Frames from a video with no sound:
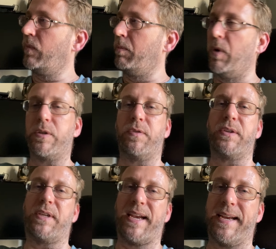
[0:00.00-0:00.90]
Most of
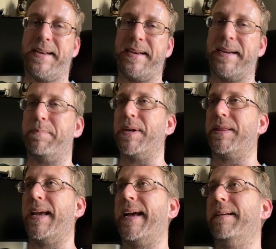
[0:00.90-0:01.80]
us can admit
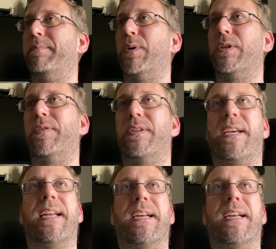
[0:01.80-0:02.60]
that. Most of us can